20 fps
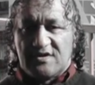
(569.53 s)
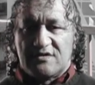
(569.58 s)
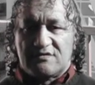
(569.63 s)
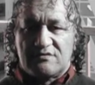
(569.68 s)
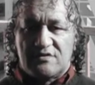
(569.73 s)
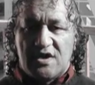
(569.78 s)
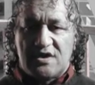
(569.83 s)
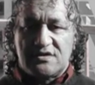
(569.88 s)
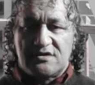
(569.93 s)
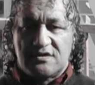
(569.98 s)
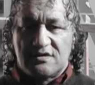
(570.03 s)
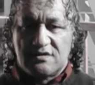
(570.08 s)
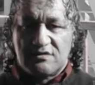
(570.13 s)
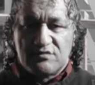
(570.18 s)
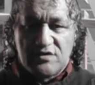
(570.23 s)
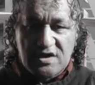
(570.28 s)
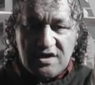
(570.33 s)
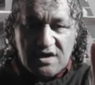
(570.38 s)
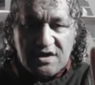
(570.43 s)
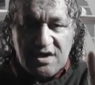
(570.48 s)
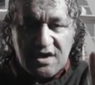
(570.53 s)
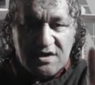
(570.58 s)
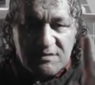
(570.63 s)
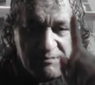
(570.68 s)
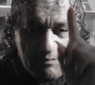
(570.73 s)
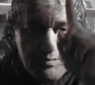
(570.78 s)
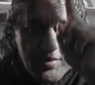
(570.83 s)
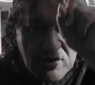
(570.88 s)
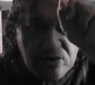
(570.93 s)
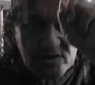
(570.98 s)
Right? We're going to
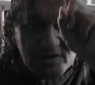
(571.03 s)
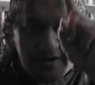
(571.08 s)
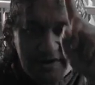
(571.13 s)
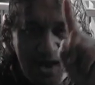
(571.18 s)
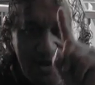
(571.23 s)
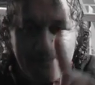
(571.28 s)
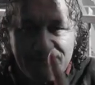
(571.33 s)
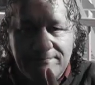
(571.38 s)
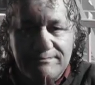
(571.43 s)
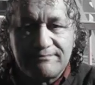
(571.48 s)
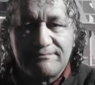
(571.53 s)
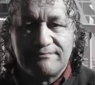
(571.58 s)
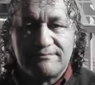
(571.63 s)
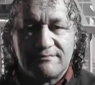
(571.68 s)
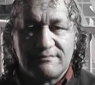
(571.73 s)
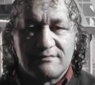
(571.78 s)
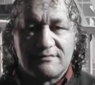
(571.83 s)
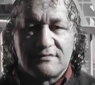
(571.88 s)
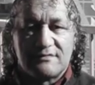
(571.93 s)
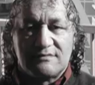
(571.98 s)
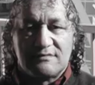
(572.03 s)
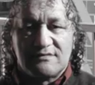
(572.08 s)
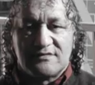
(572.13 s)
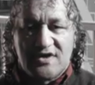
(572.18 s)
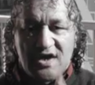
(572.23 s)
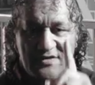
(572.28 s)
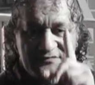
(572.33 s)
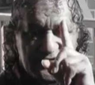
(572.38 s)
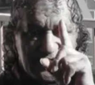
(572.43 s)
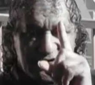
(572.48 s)
put it up.
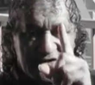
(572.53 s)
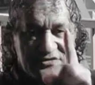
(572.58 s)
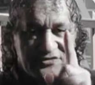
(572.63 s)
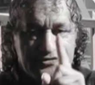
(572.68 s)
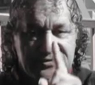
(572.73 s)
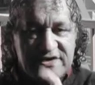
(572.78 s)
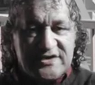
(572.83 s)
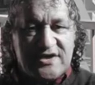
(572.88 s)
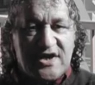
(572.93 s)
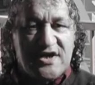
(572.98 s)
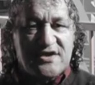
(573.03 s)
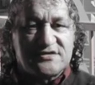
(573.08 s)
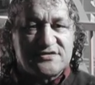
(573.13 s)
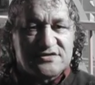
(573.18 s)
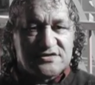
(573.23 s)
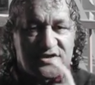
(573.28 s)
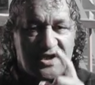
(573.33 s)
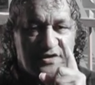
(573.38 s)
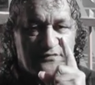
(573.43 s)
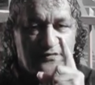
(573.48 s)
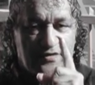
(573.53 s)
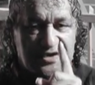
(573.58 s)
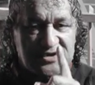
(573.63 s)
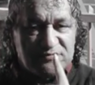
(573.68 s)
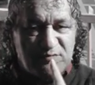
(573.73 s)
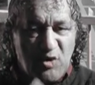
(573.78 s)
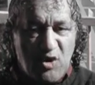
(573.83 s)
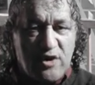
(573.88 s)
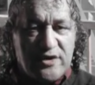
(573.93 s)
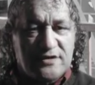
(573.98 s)
After the 3 days have
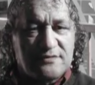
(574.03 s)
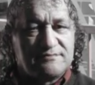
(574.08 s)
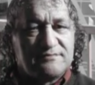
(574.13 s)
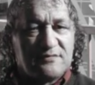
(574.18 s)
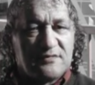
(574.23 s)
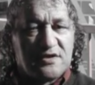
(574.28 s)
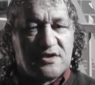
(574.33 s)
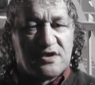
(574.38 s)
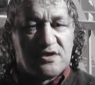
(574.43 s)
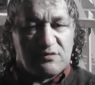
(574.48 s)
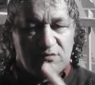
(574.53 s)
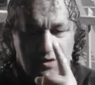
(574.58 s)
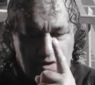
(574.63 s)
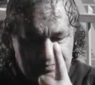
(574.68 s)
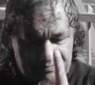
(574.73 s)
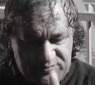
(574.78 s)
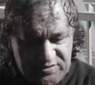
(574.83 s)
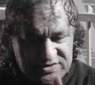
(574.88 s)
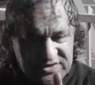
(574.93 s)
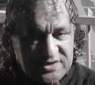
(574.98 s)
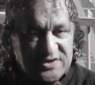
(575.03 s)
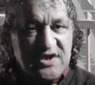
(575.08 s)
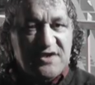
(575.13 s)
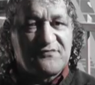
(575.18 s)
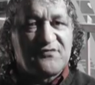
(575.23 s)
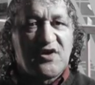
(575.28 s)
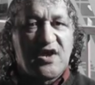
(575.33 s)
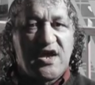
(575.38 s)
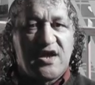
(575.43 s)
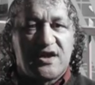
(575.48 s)
expired, we're putting that
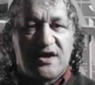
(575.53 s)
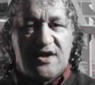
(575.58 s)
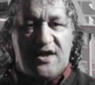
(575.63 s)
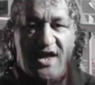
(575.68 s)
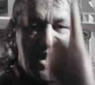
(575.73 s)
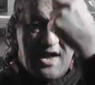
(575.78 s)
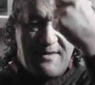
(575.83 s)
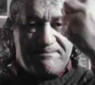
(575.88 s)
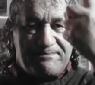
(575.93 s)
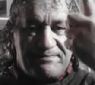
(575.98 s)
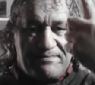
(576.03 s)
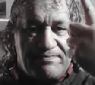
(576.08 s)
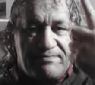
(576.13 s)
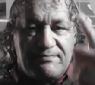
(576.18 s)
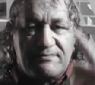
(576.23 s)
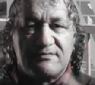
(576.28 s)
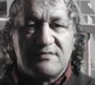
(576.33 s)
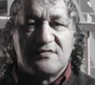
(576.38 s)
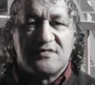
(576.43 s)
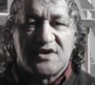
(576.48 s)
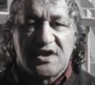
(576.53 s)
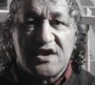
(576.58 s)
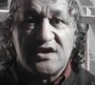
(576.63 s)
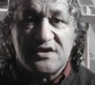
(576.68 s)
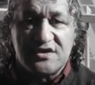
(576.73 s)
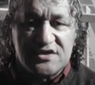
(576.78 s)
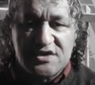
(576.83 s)
flag up in